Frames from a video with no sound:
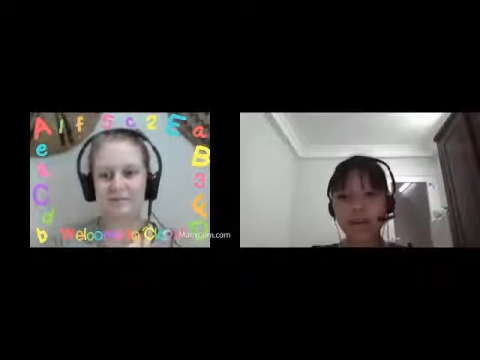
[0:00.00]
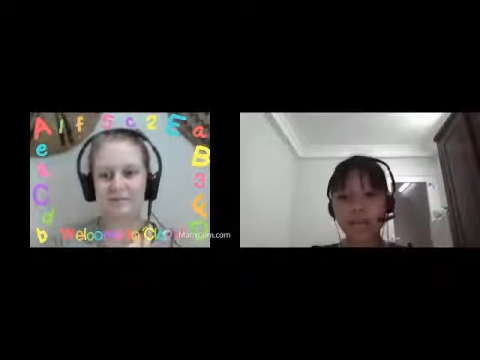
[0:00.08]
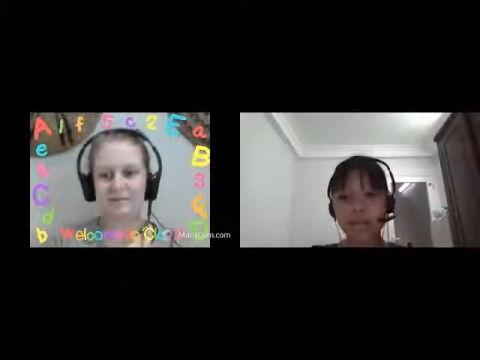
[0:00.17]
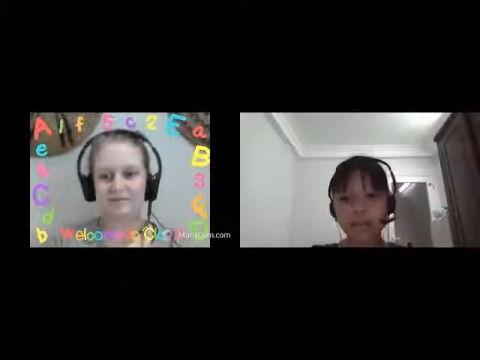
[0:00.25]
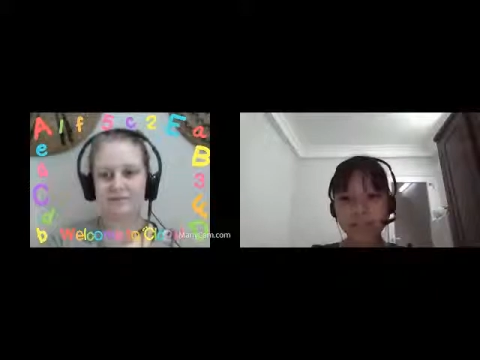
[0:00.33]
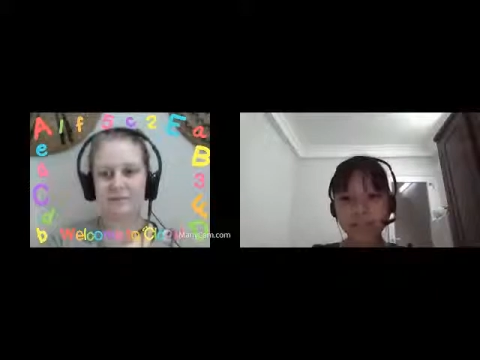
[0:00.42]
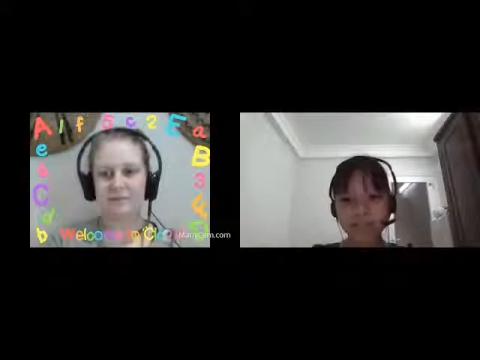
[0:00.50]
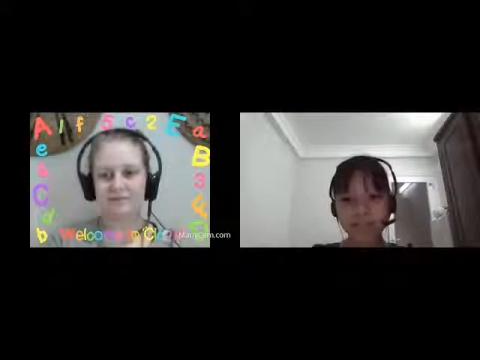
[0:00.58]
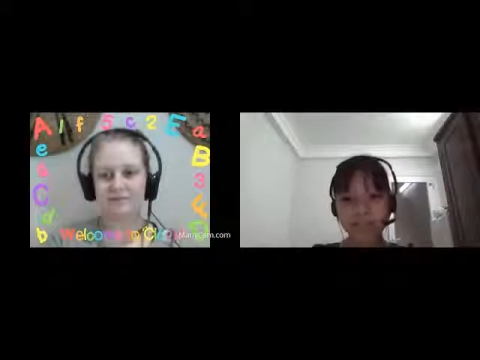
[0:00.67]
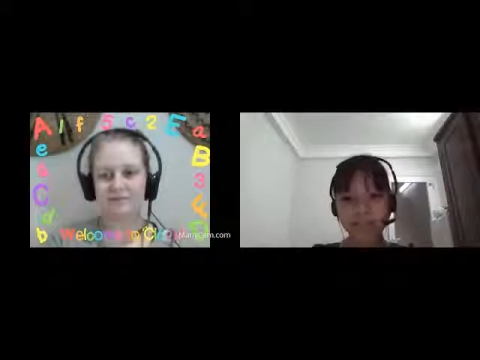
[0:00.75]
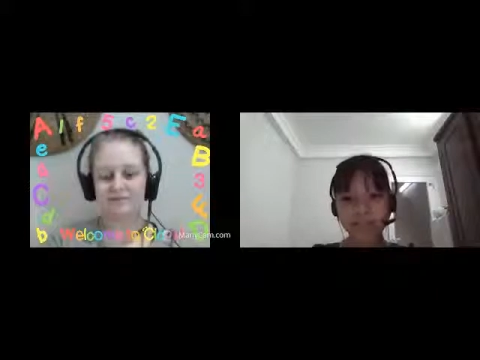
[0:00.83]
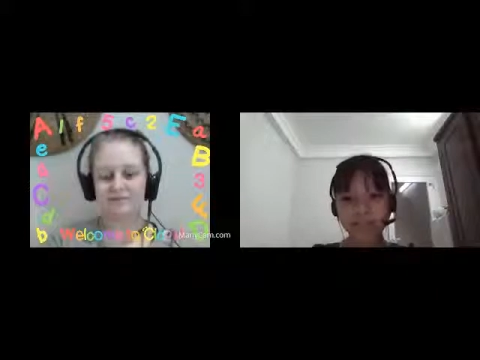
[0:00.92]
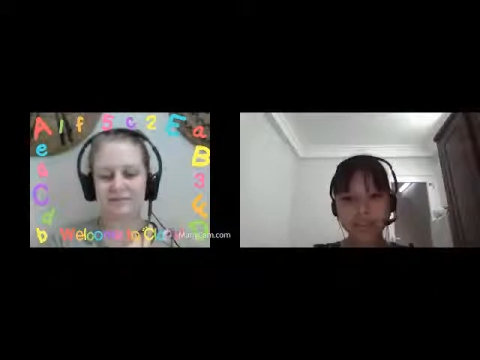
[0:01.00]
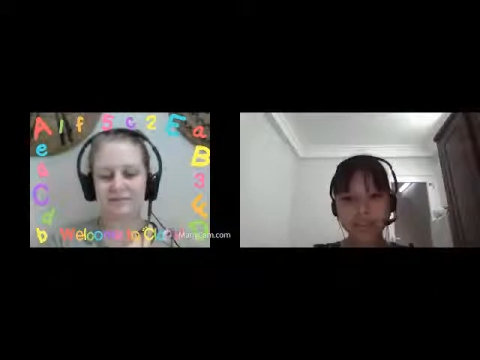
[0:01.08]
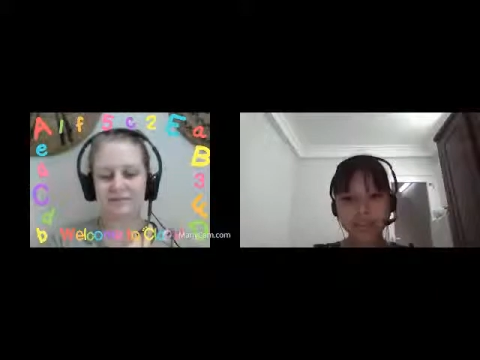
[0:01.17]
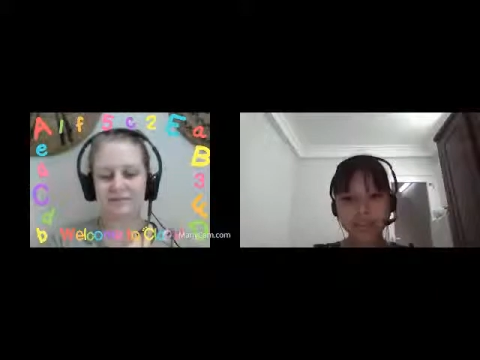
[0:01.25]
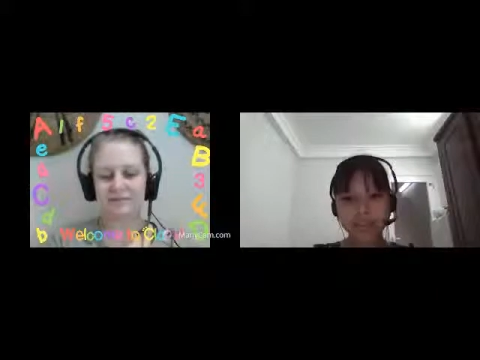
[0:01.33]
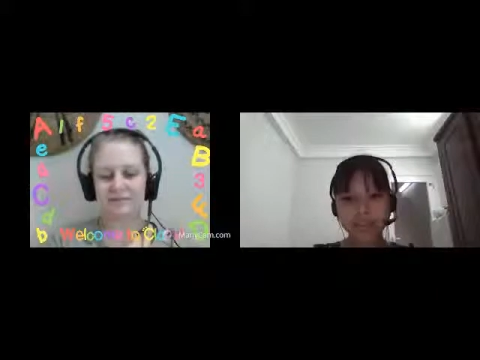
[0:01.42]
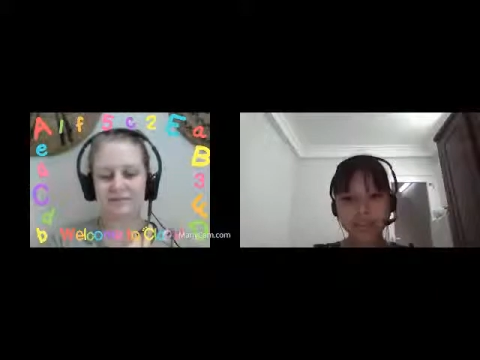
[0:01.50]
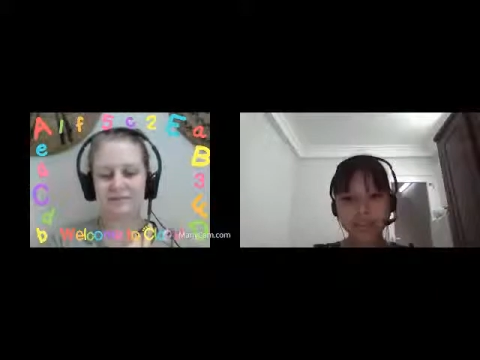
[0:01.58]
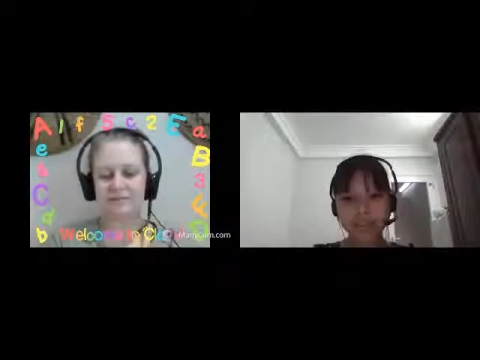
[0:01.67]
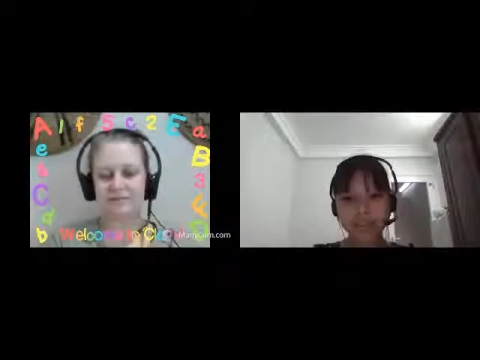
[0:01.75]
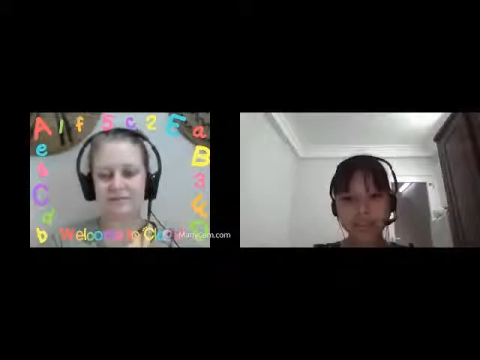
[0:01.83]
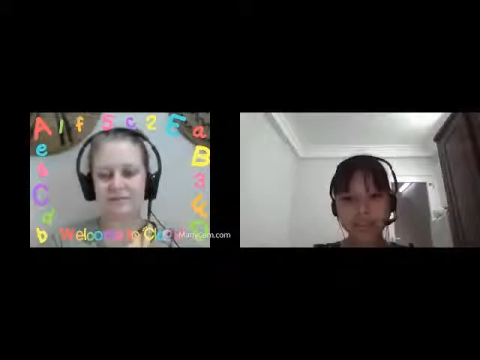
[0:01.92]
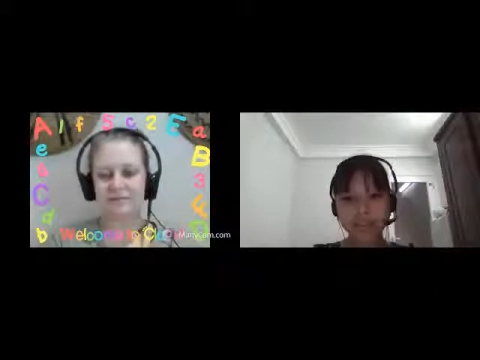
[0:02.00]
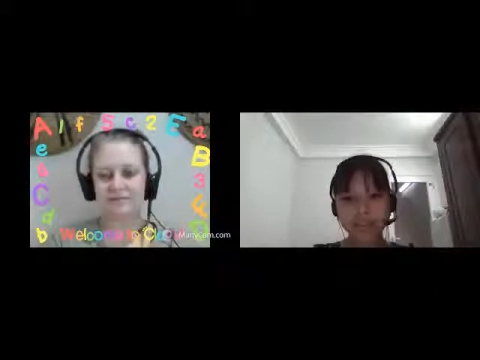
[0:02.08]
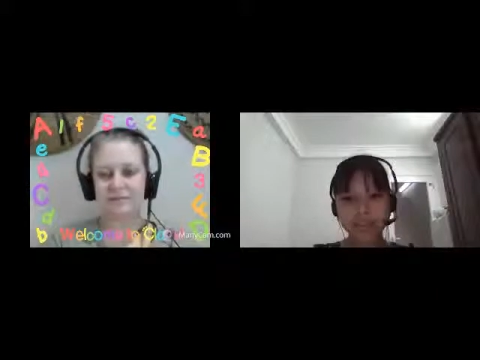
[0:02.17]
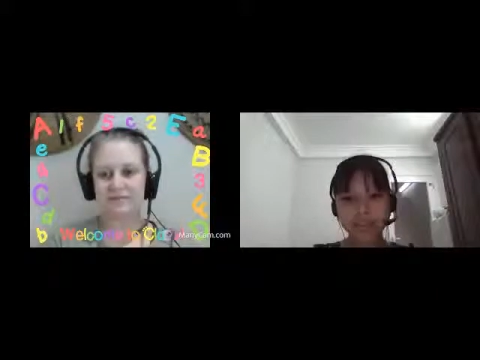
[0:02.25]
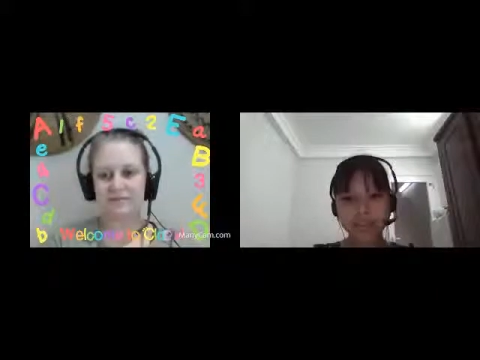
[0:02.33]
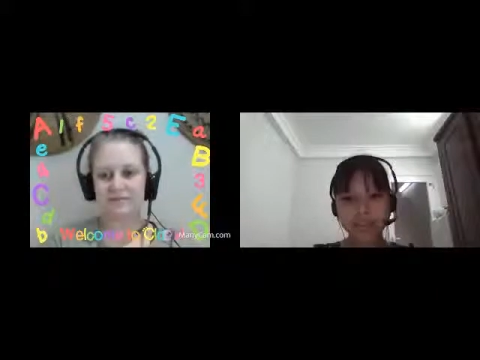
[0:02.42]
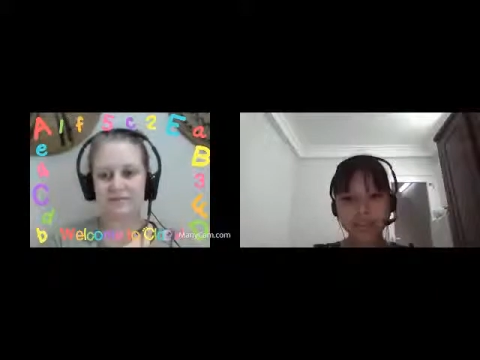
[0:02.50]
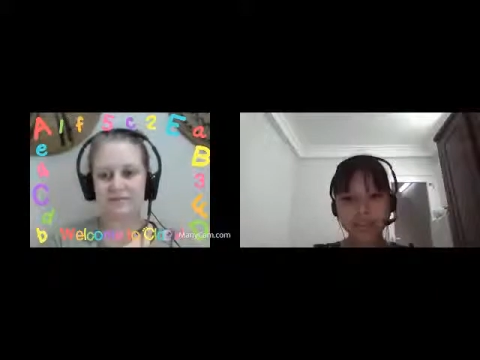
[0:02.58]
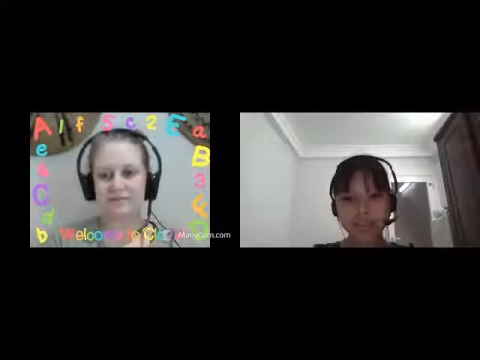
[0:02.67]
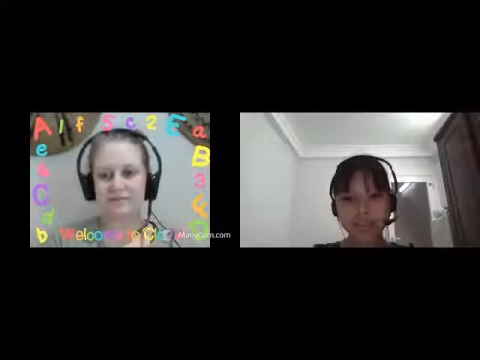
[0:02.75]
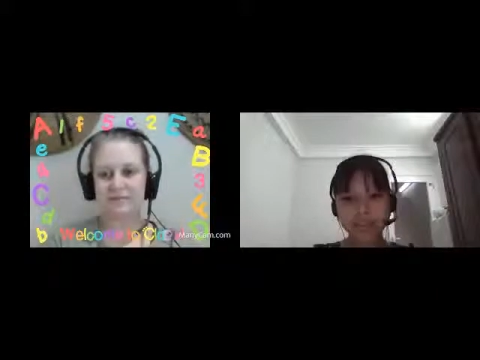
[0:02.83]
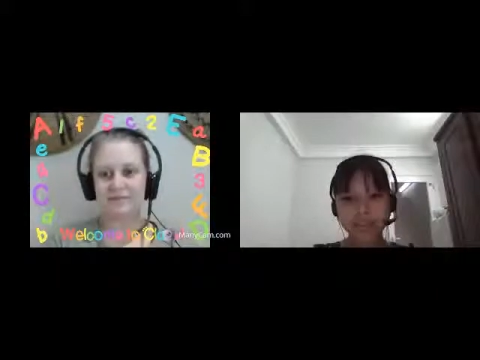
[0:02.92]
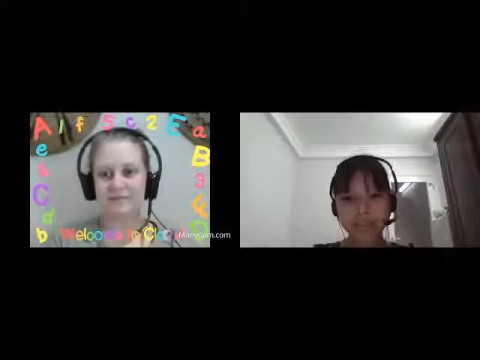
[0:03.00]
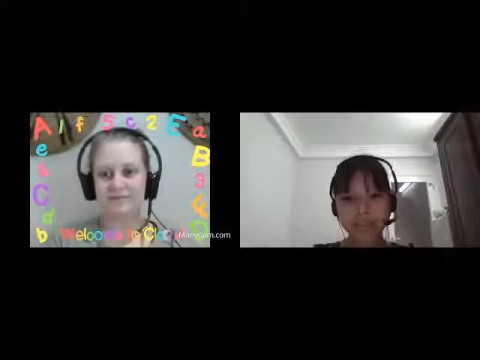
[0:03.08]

(silence)